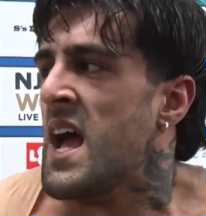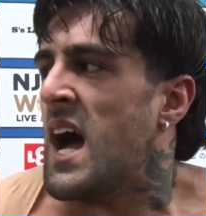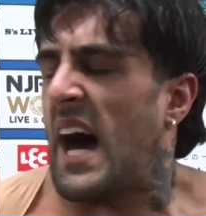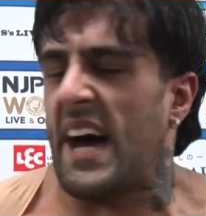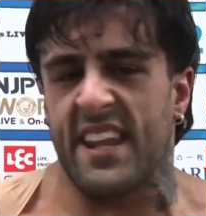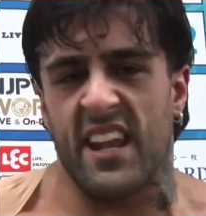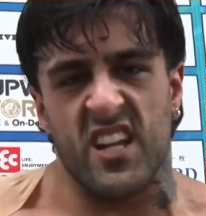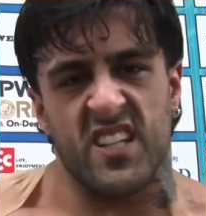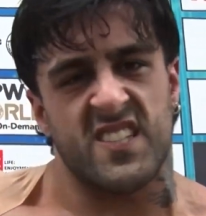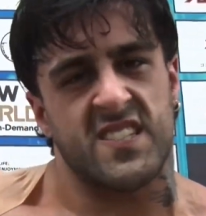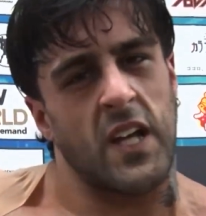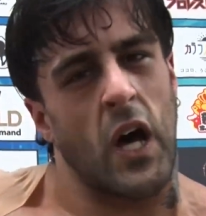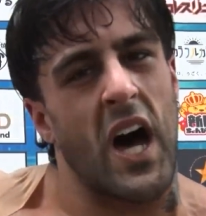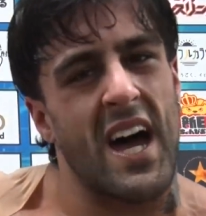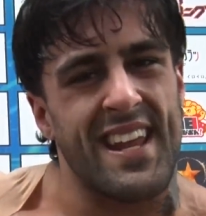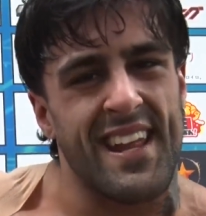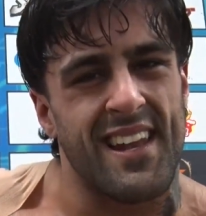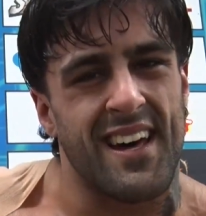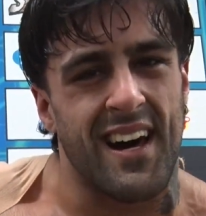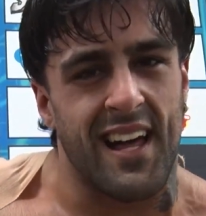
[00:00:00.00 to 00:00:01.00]
I did a
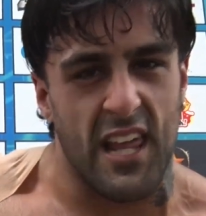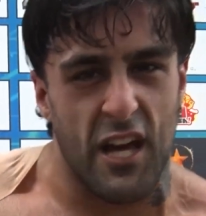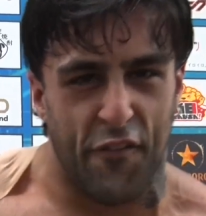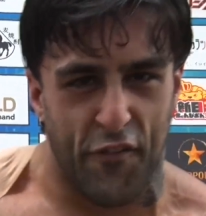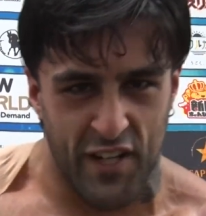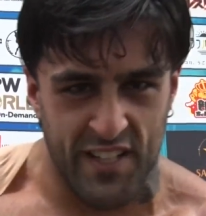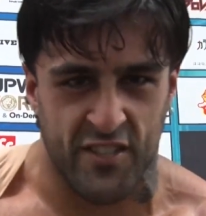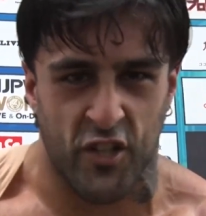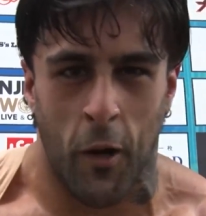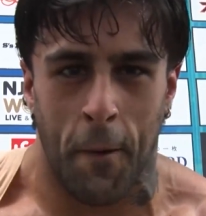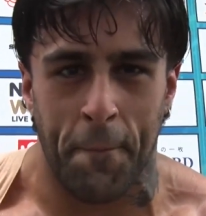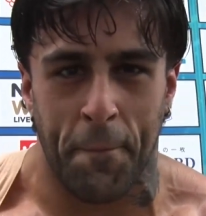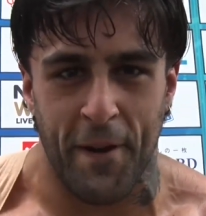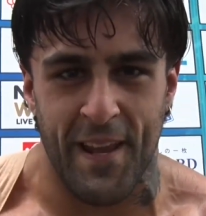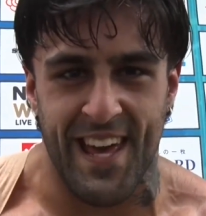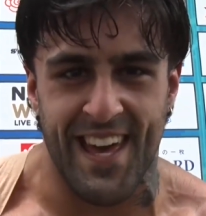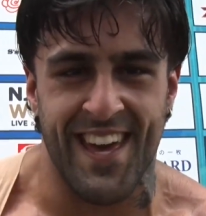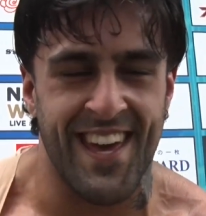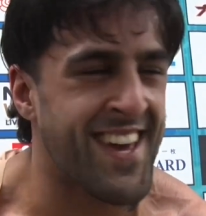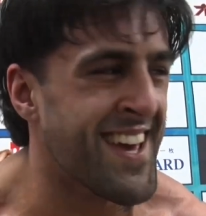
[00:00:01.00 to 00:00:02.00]
signing earlier for this
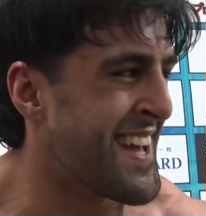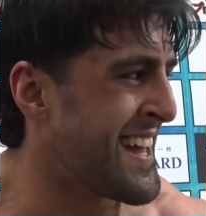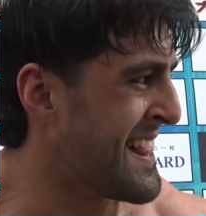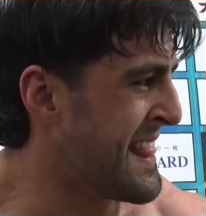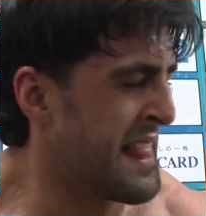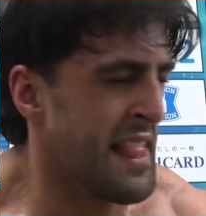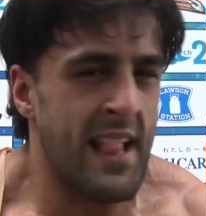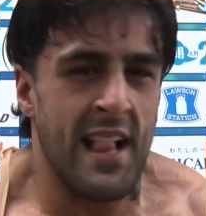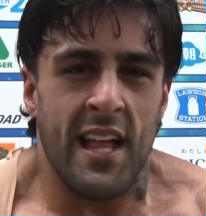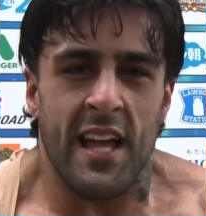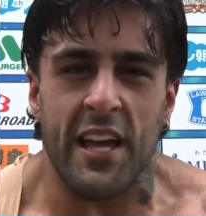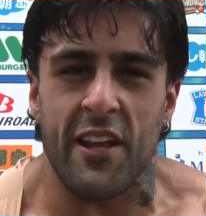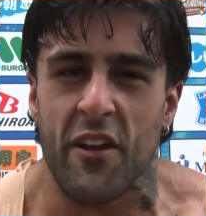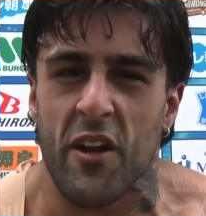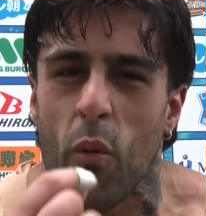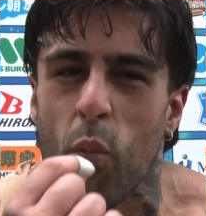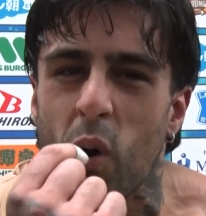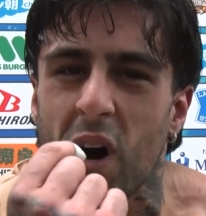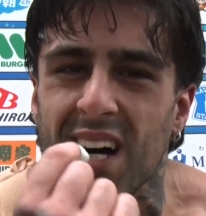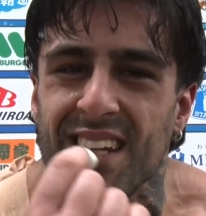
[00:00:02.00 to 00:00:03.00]
company. You know
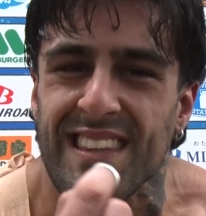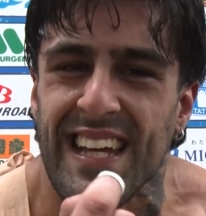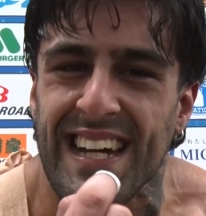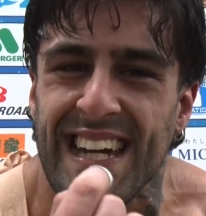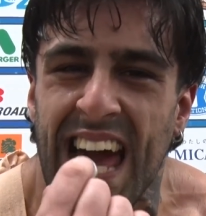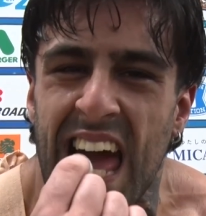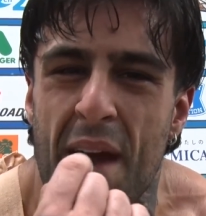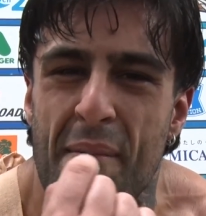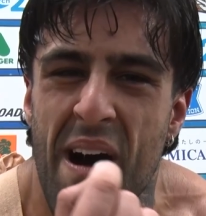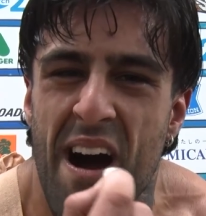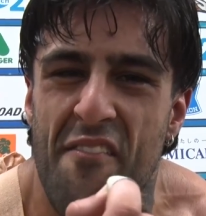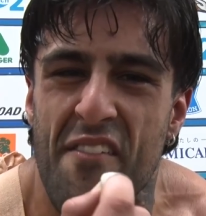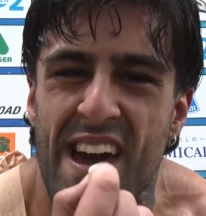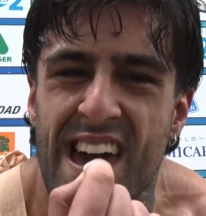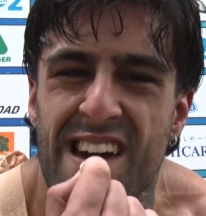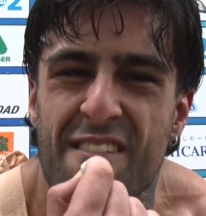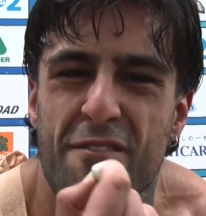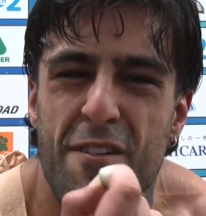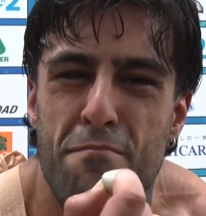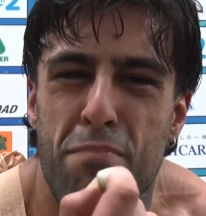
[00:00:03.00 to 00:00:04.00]
the word that came out of
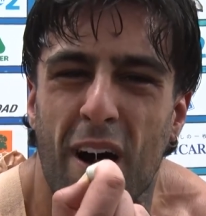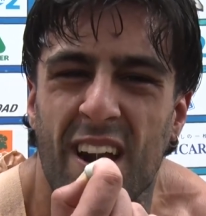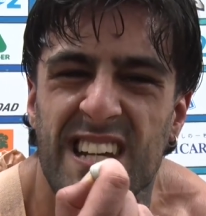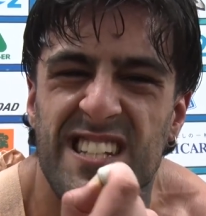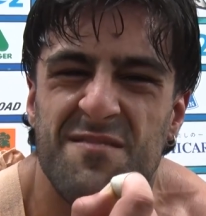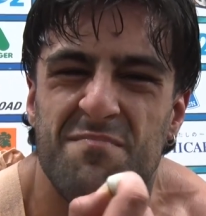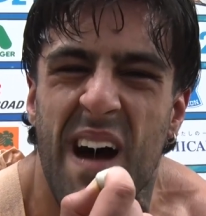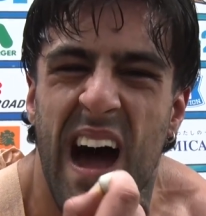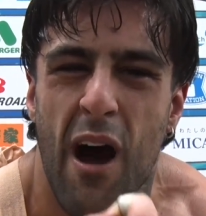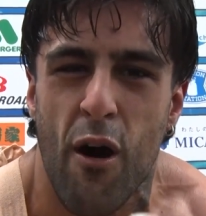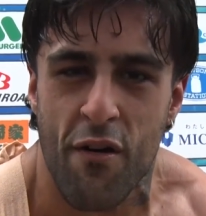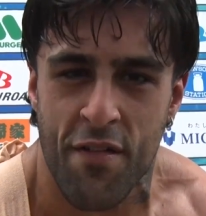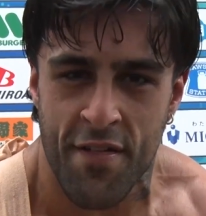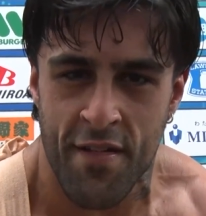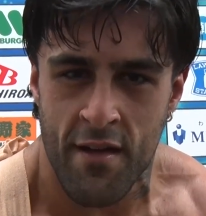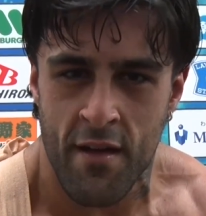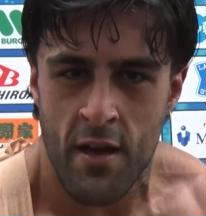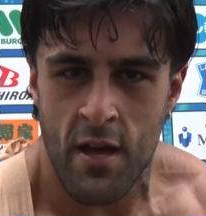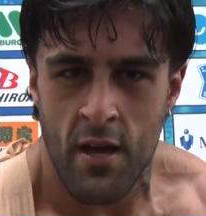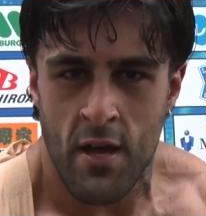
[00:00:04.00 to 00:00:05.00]
everybody's
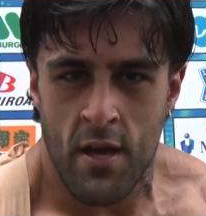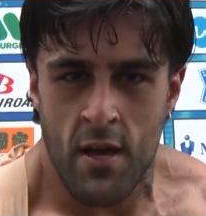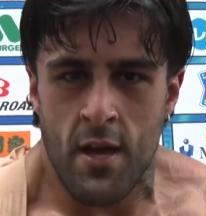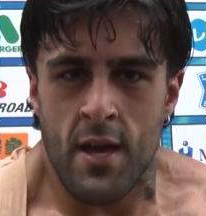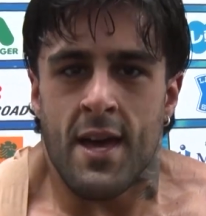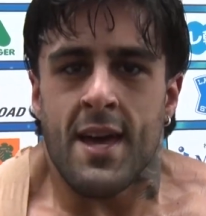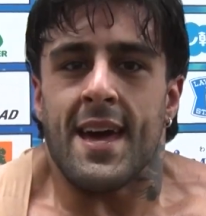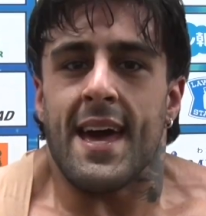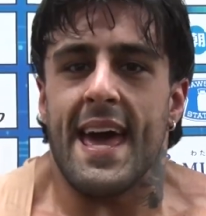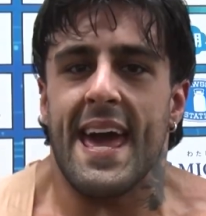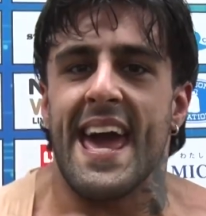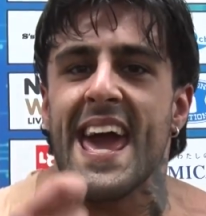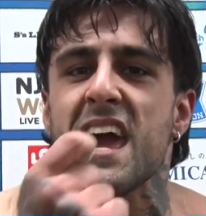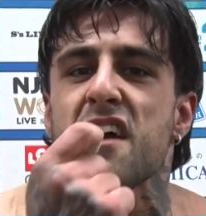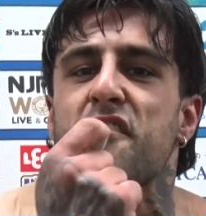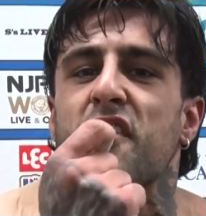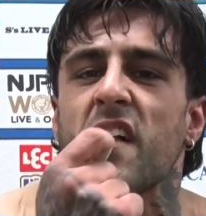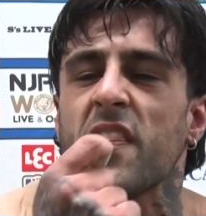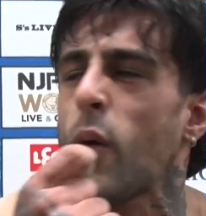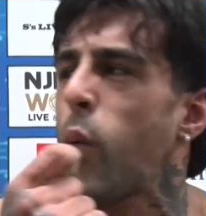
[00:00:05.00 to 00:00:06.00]
mouth?
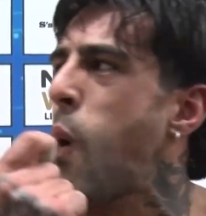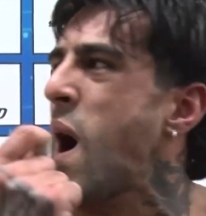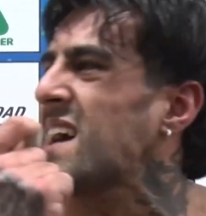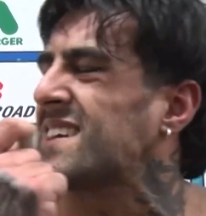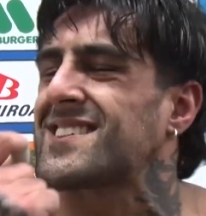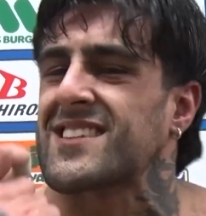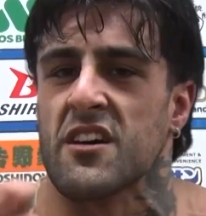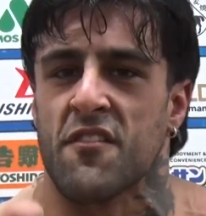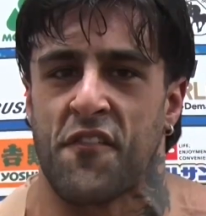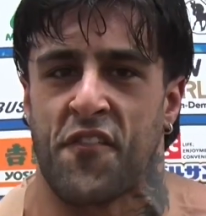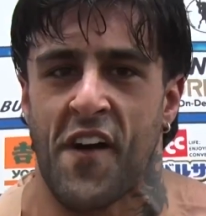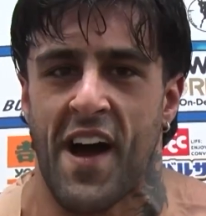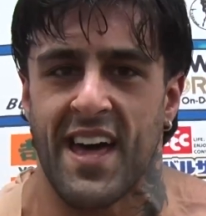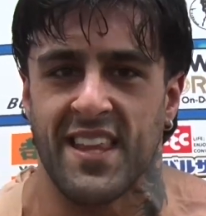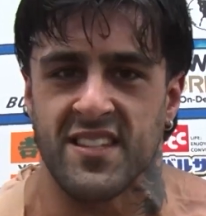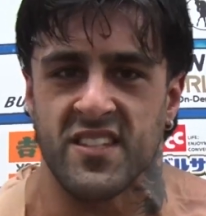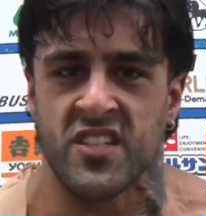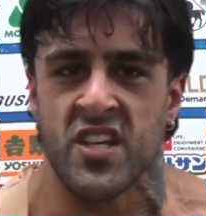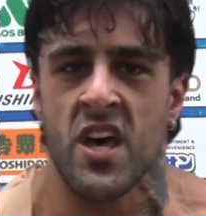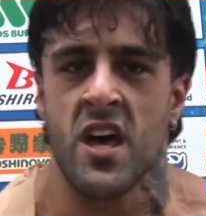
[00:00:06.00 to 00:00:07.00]
Even the Western
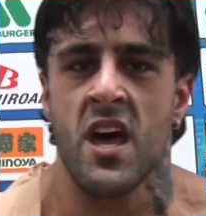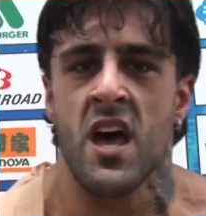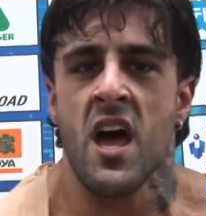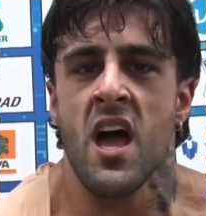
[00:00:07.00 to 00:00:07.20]
fans.